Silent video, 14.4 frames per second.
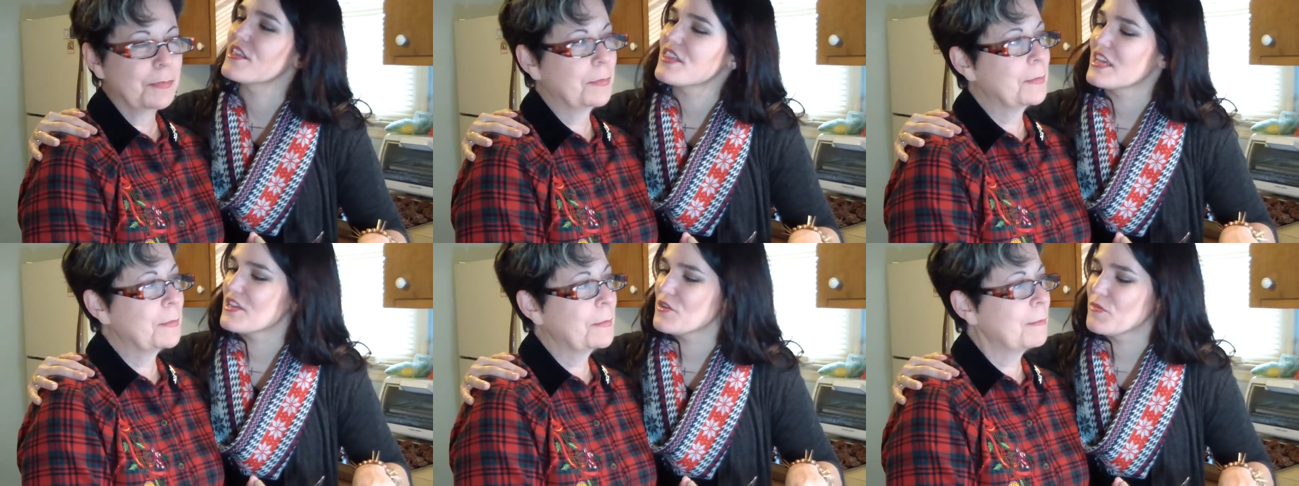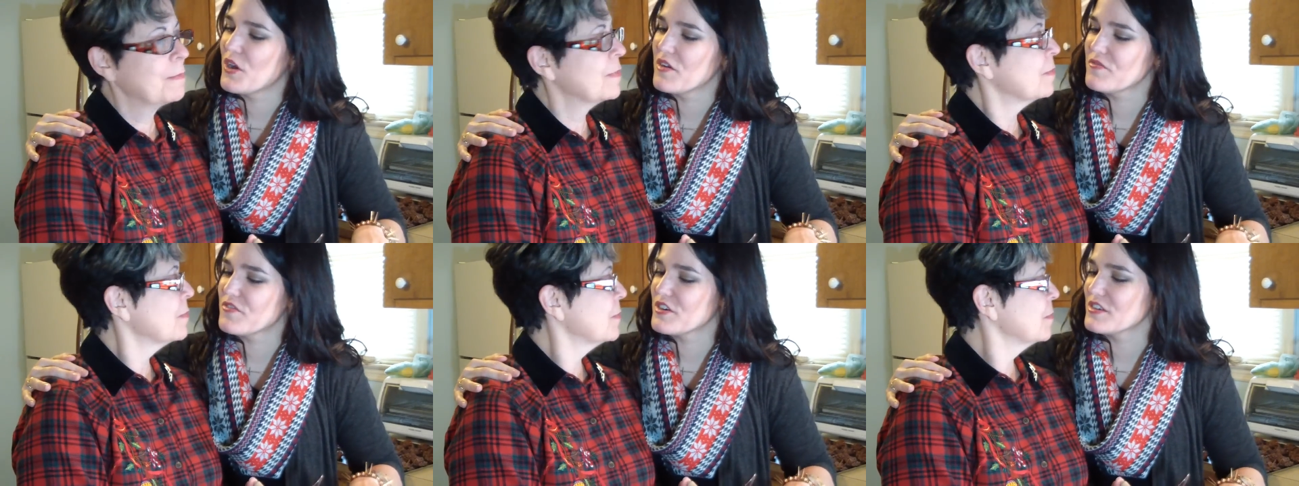Speaker 1: to thank you,
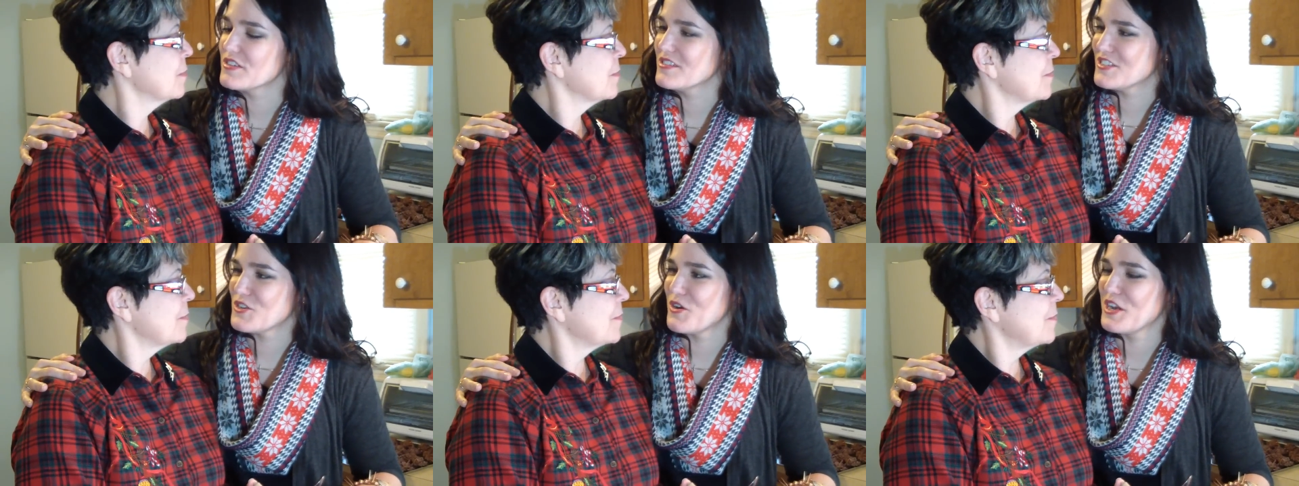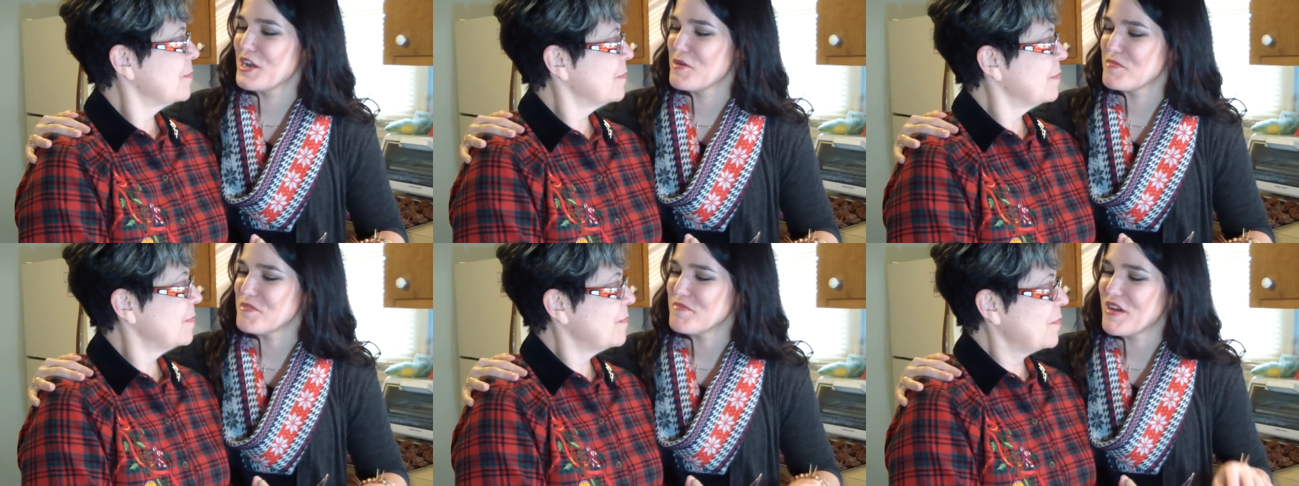Mom, for showing
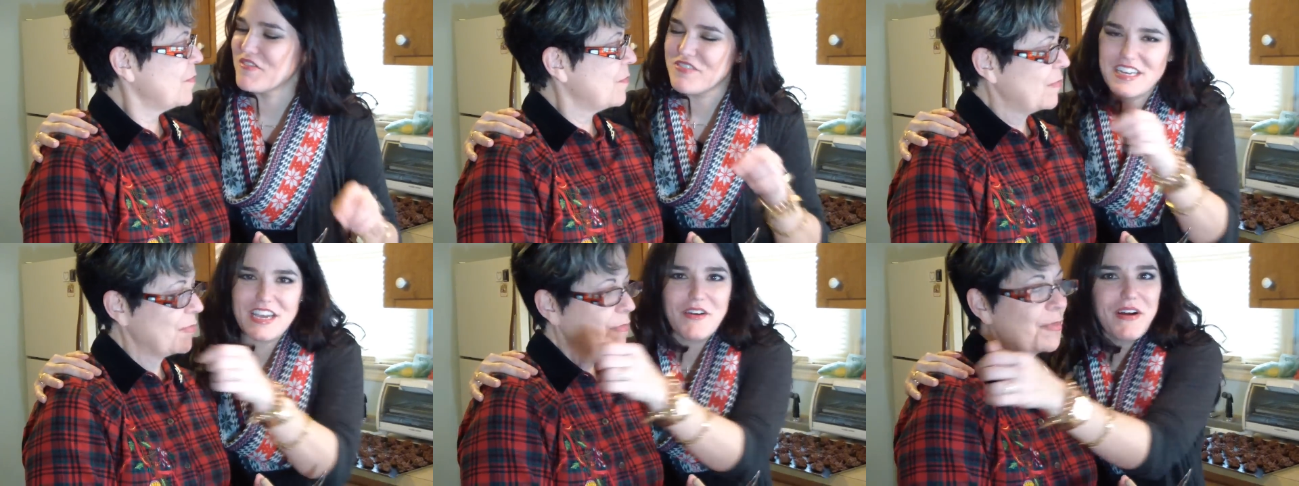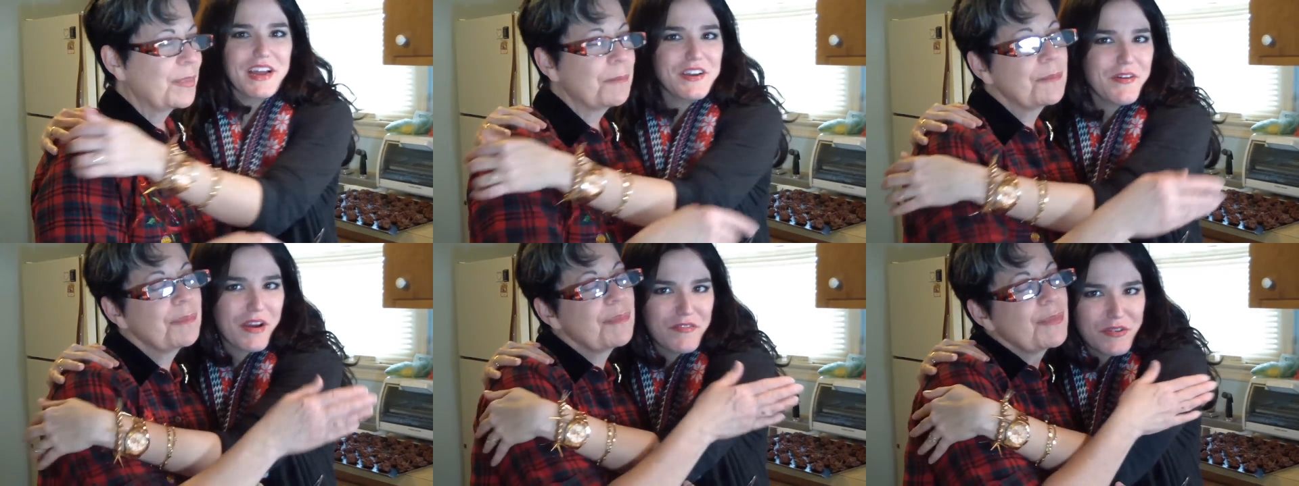up in my video. I
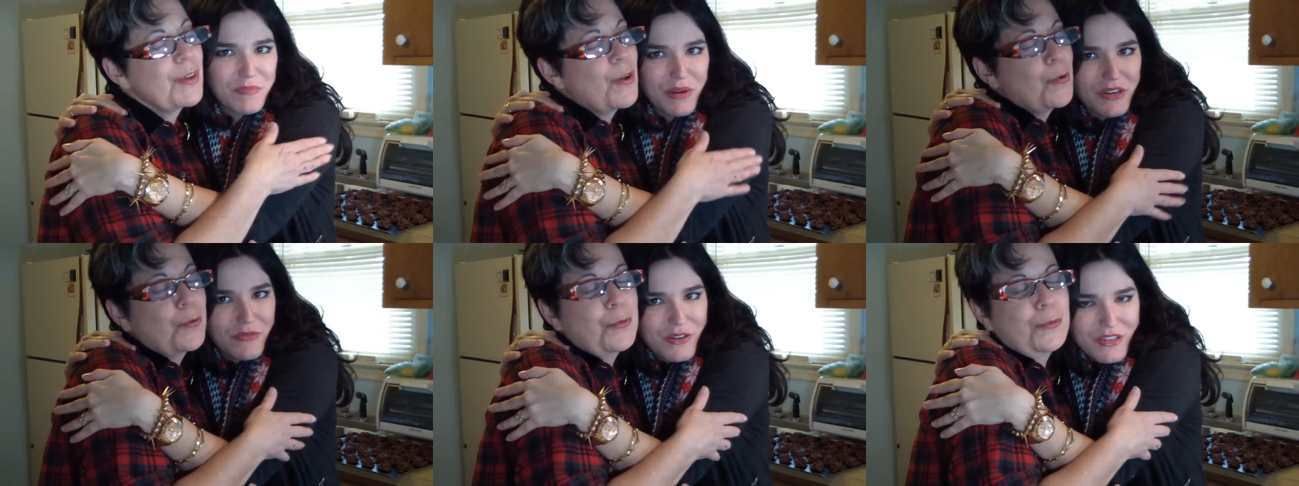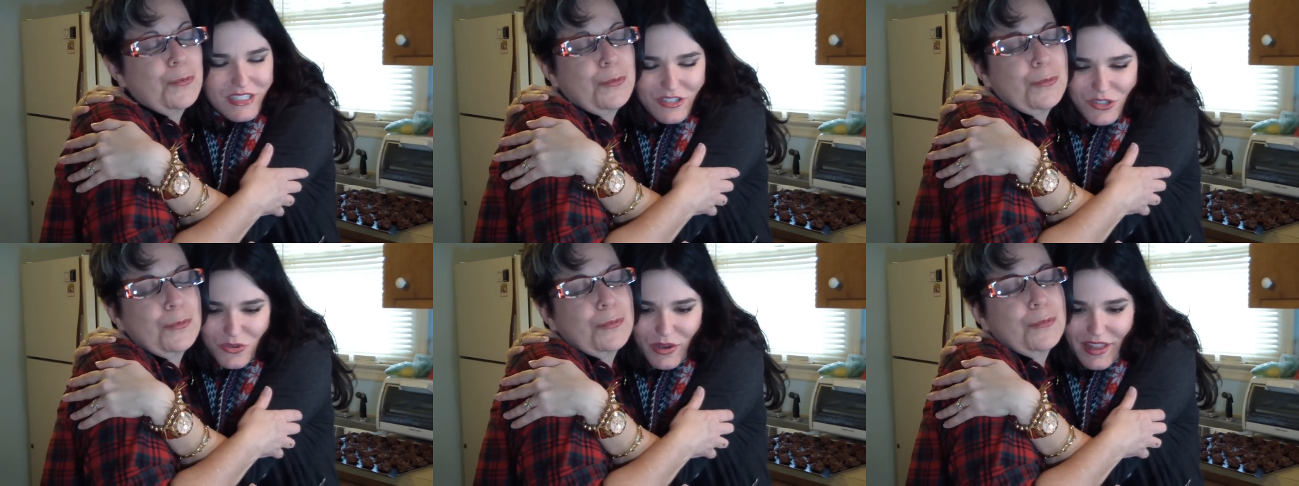know everybody will
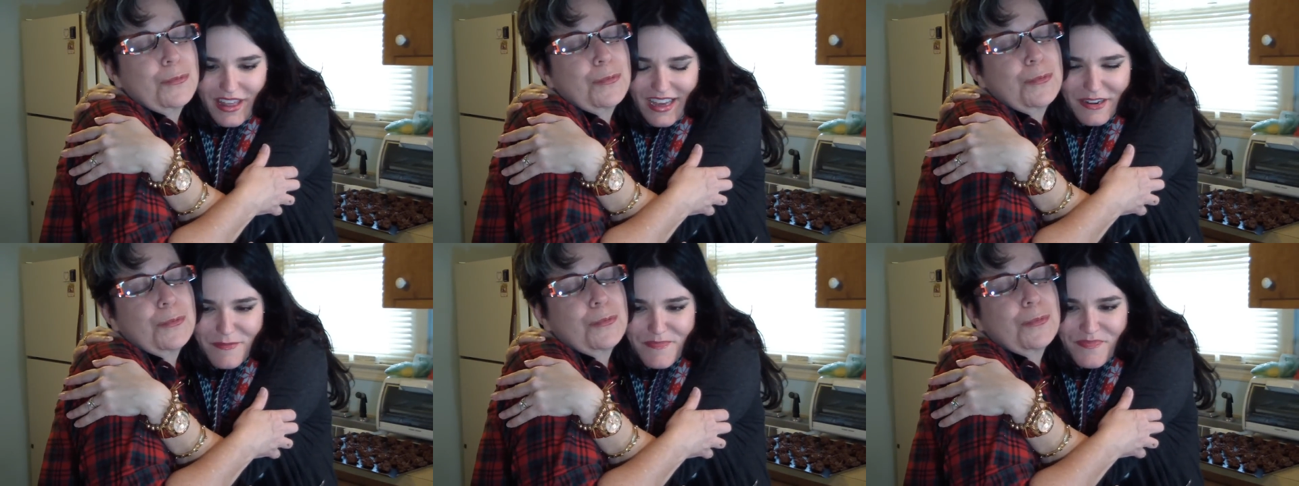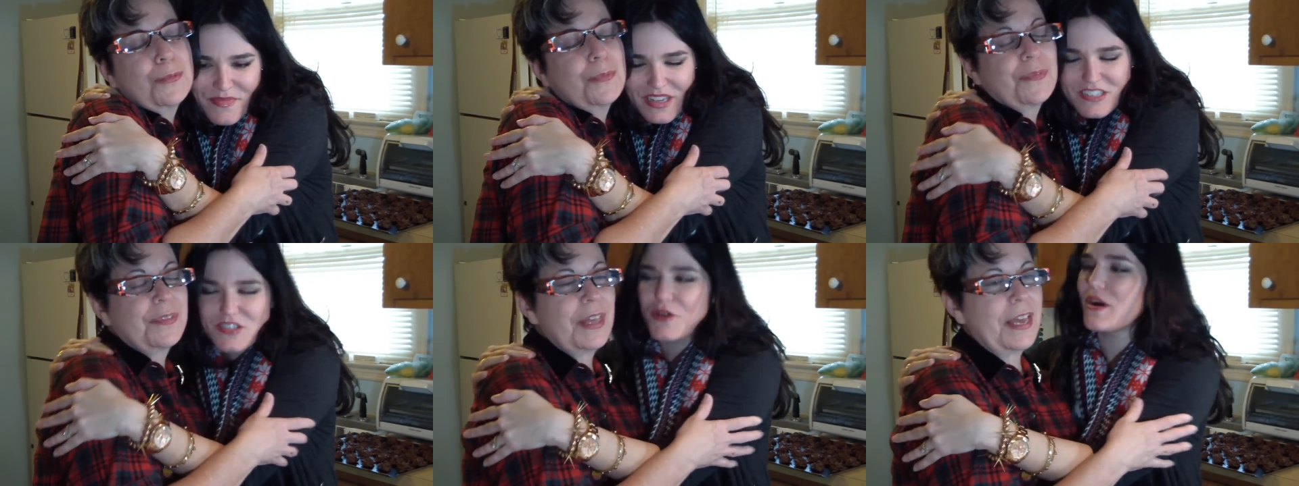enjoy that.
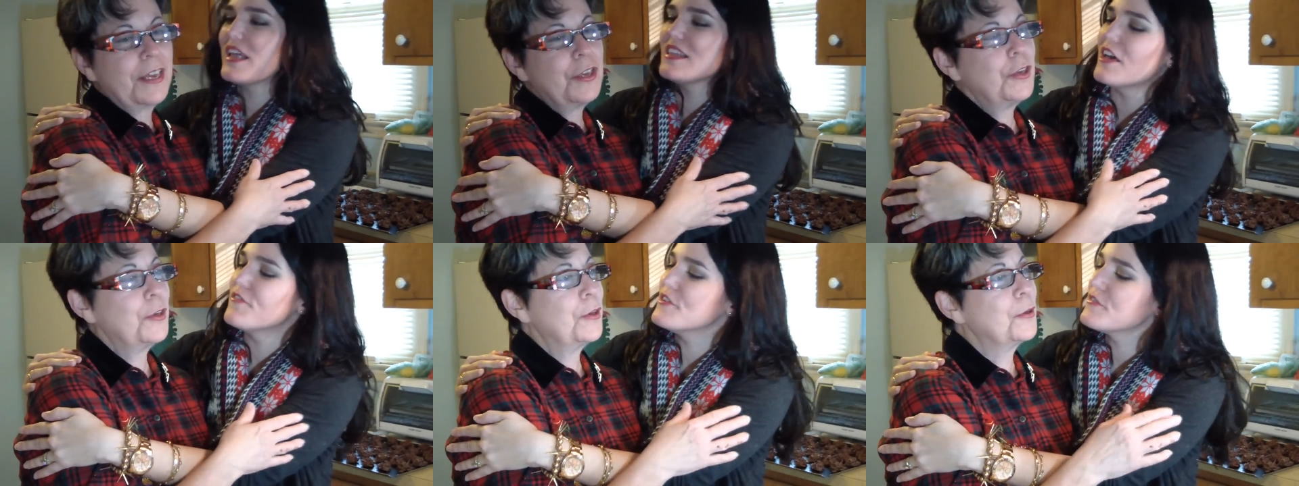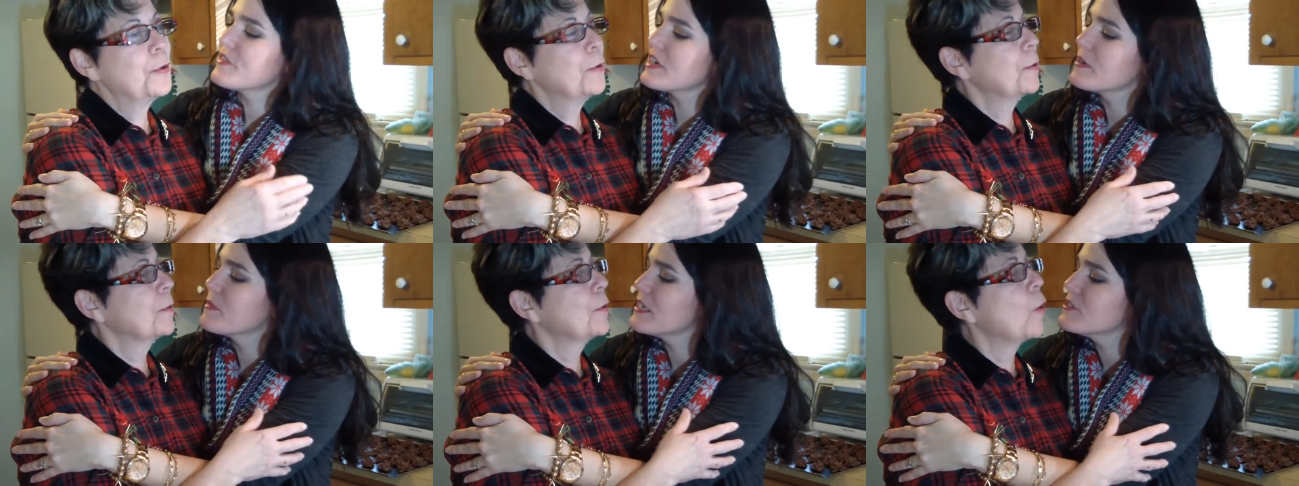So I love you
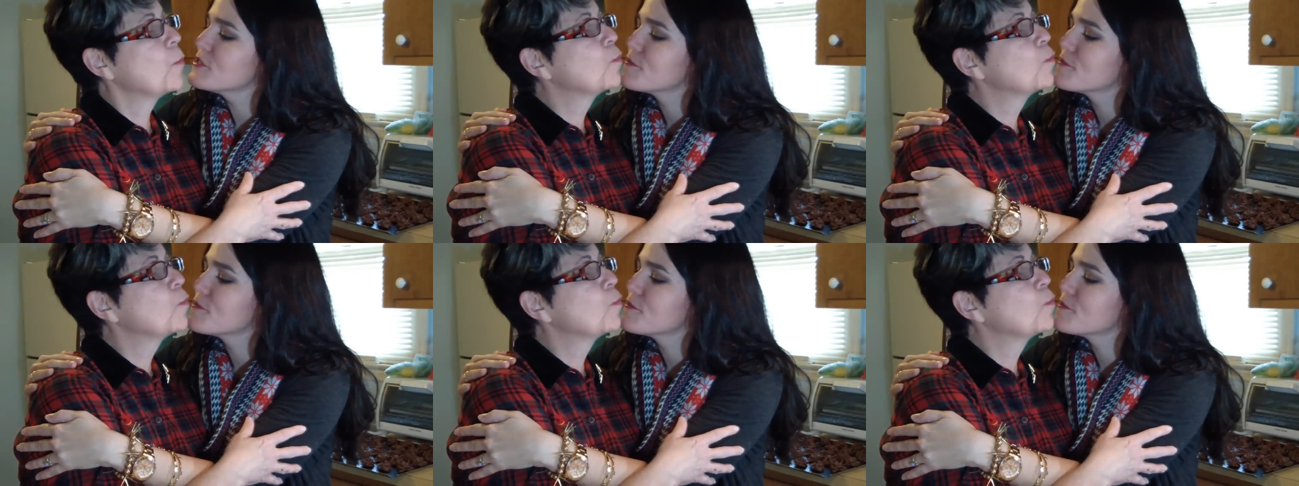very much.